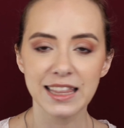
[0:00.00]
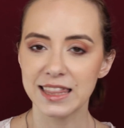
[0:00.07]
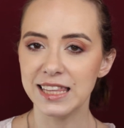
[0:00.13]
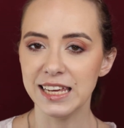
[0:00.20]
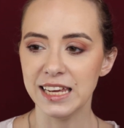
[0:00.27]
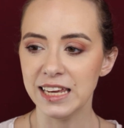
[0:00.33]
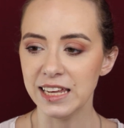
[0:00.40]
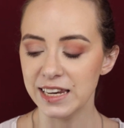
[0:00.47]

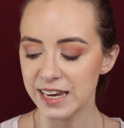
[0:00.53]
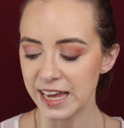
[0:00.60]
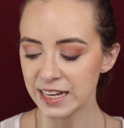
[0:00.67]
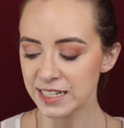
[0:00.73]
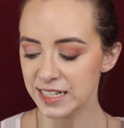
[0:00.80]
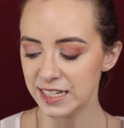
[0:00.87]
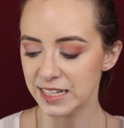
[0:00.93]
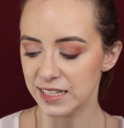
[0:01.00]
The
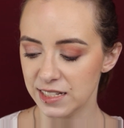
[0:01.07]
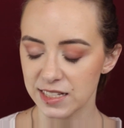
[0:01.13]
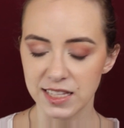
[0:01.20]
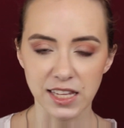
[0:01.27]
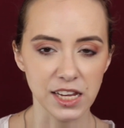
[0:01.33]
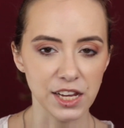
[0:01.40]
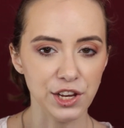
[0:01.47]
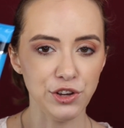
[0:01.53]
next is
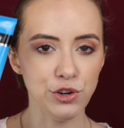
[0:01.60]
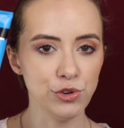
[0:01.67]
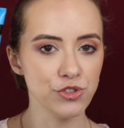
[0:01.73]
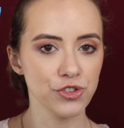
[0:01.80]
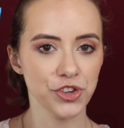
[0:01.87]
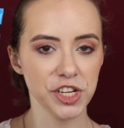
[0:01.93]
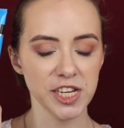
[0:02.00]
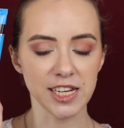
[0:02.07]
the
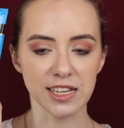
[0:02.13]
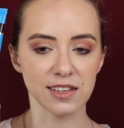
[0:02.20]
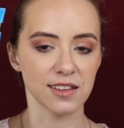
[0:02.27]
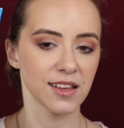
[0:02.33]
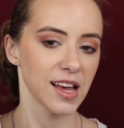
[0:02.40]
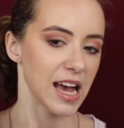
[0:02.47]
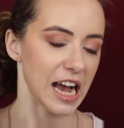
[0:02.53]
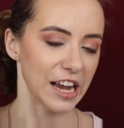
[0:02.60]
Neutrogena
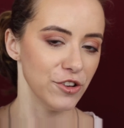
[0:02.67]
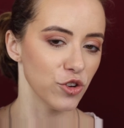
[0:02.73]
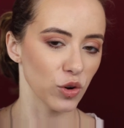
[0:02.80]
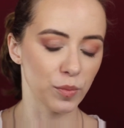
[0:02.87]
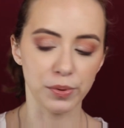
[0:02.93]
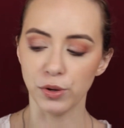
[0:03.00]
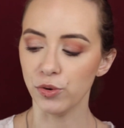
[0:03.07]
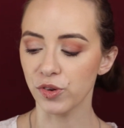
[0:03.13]
Hydro
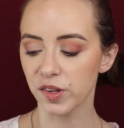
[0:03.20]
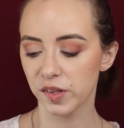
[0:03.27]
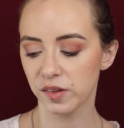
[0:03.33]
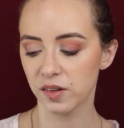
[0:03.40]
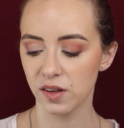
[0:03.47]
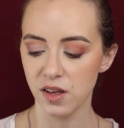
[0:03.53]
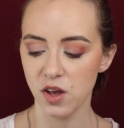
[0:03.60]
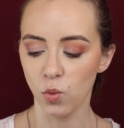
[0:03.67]

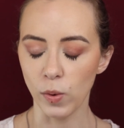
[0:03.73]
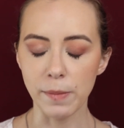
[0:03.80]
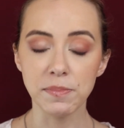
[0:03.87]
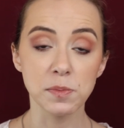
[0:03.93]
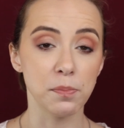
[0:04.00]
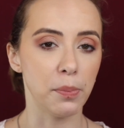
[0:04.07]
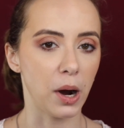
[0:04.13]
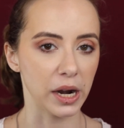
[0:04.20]
Boost Whip
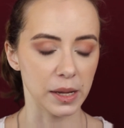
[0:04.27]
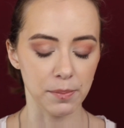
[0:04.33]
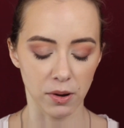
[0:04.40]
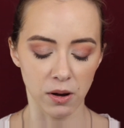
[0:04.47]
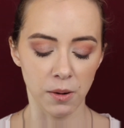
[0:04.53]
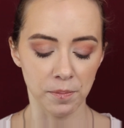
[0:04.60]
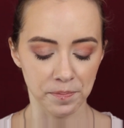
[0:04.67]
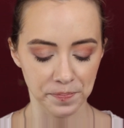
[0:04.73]
Body
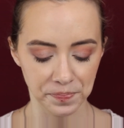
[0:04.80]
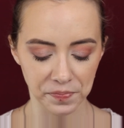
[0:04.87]
Balm.